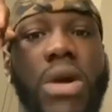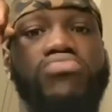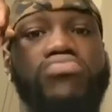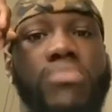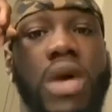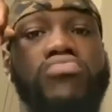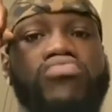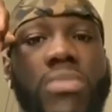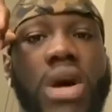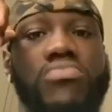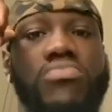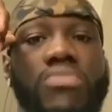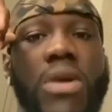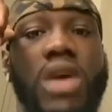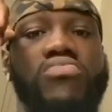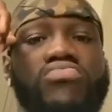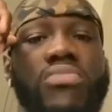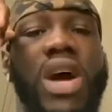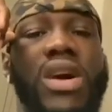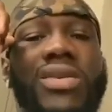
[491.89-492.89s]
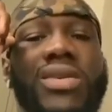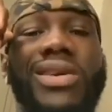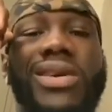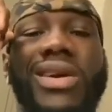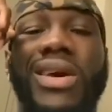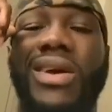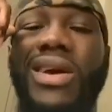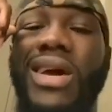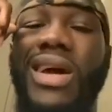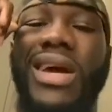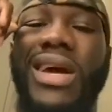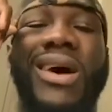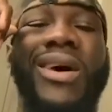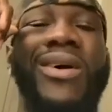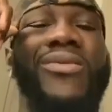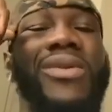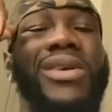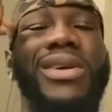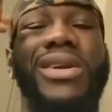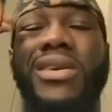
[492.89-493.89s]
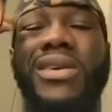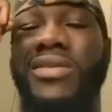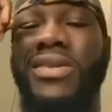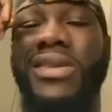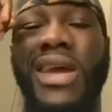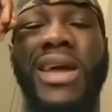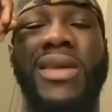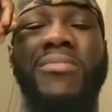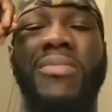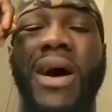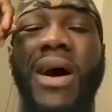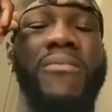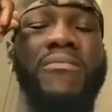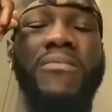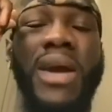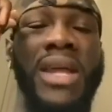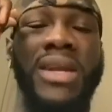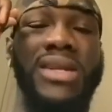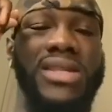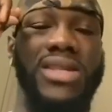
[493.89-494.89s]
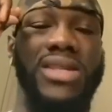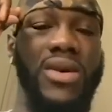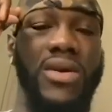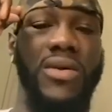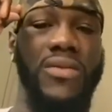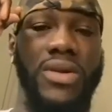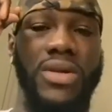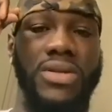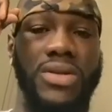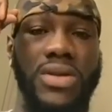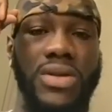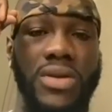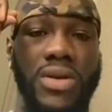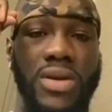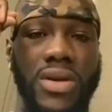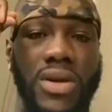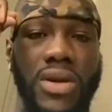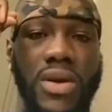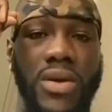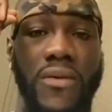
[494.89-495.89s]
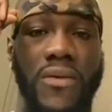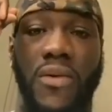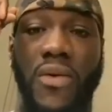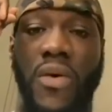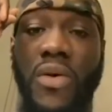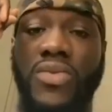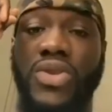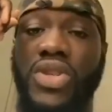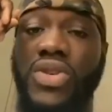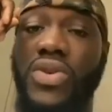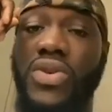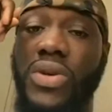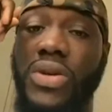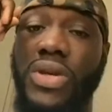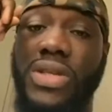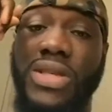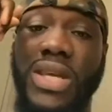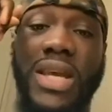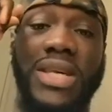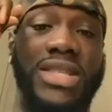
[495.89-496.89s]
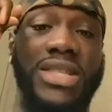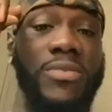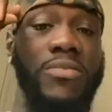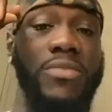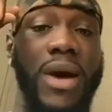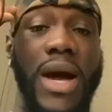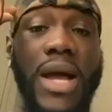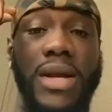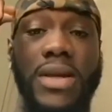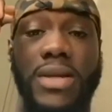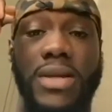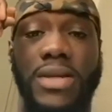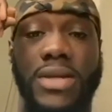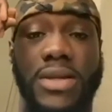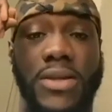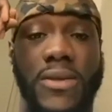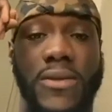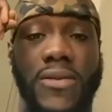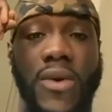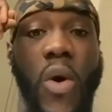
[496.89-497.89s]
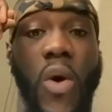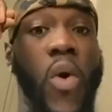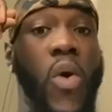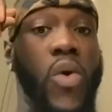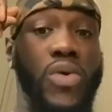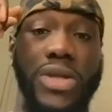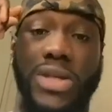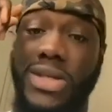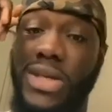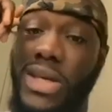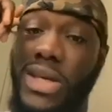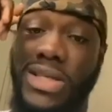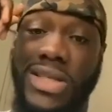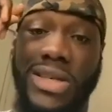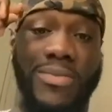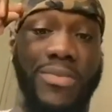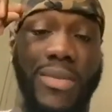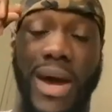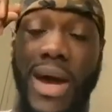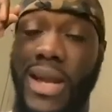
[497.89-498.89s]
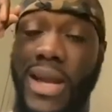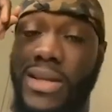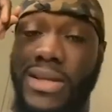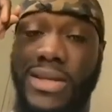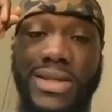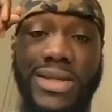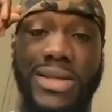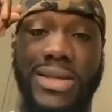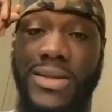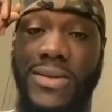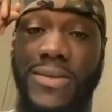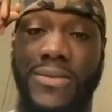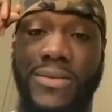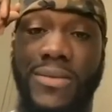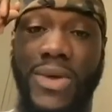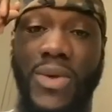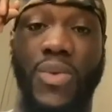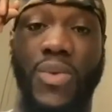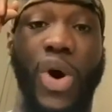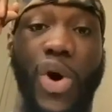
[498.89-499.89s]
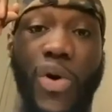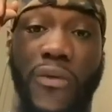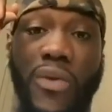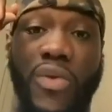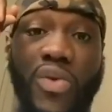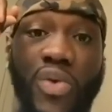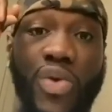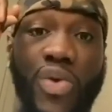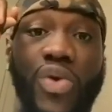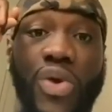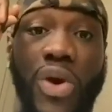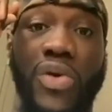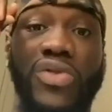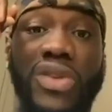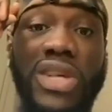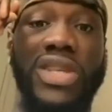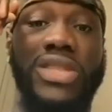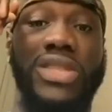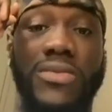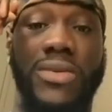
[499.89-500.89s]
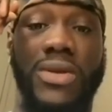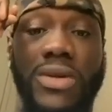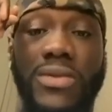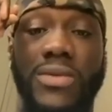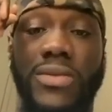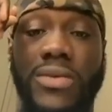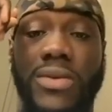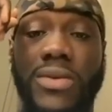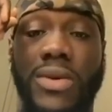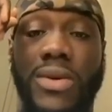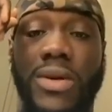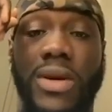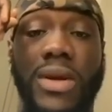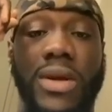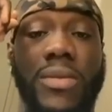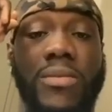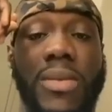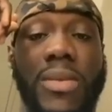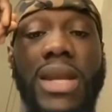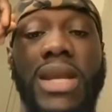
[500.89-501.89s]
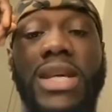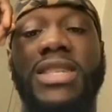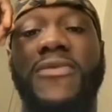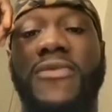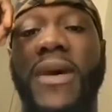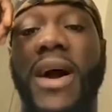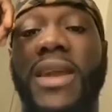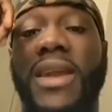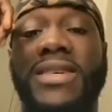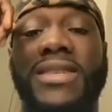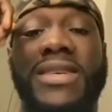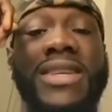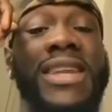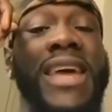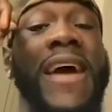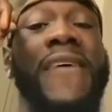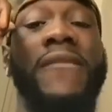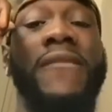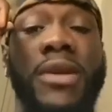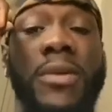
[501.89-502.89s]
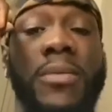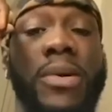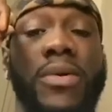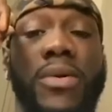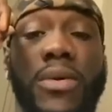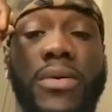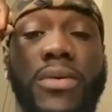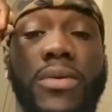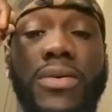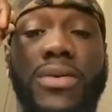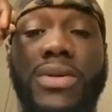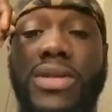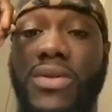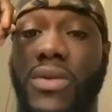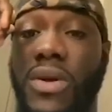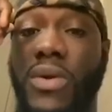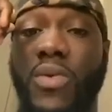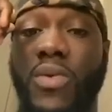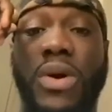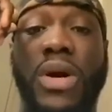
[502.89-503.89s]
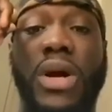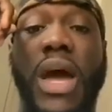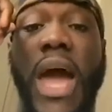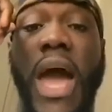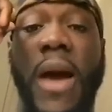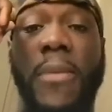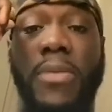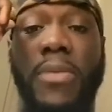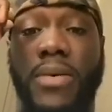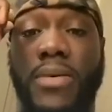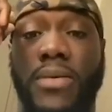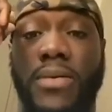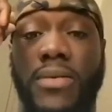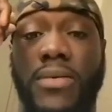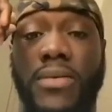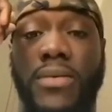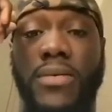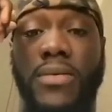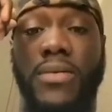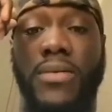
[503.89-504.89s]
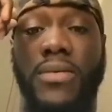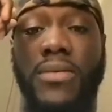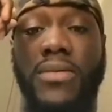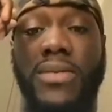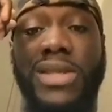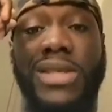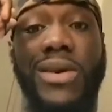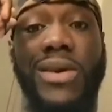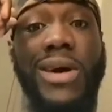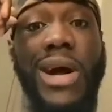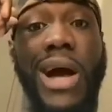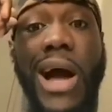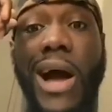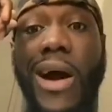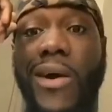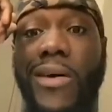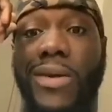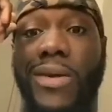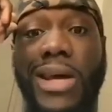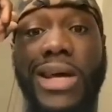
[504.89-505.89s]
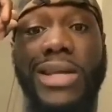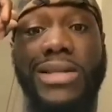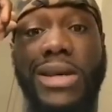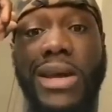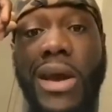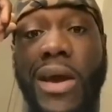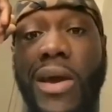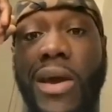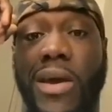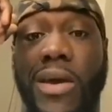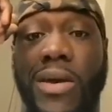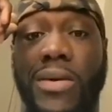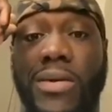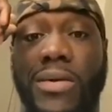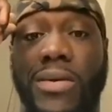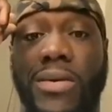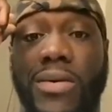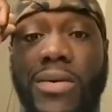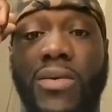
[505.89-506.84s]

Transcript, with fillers: When does a boxer decide to go toe-to-toe with a power puncher and come out on top twice, fighting the other fighter's game? You know, we're gonna see how this whole thing happens with Deontay Wilder and Tyson Fury. Is Tyson Fury gonna fight his own game, or is he gonna try to go all wild